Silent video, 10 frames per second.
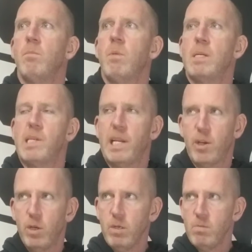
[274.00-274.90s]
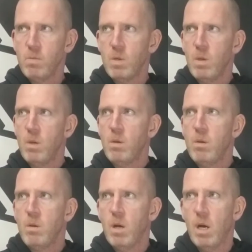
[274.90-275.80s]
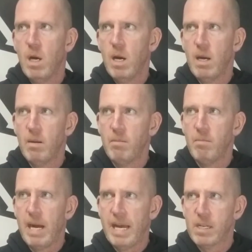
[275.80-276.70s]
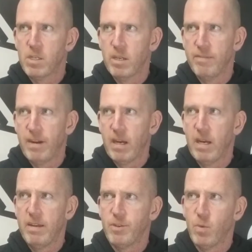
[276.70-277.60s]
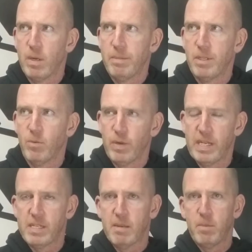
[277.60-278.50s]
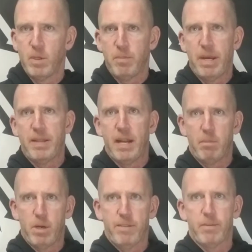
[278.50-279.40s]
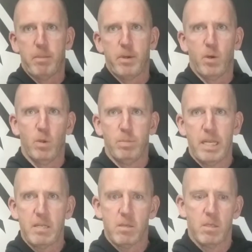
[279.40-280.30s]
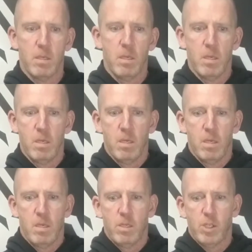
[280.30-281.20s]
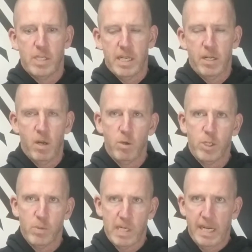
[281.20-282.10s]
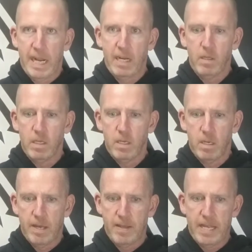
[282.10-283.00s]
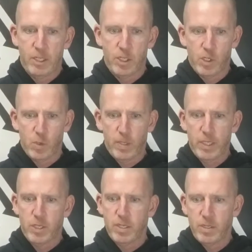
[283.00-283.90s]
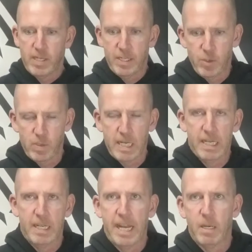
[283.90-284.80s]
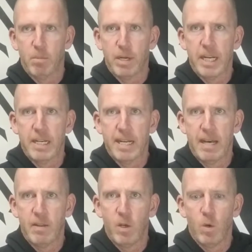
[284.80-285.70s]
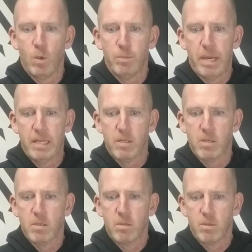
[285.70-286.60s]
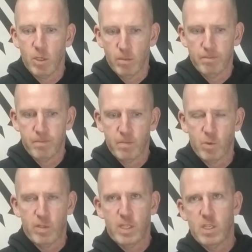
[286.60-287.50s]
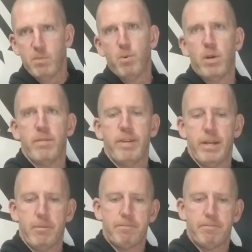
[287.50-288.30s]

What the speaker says: I said I could. I asked her if she wanted me to reassemble the bed that I brought from her old place. She said no, she was going to handle it. And then she switched and said she was going to handle breaking down the old beds too. So this is the point of the video.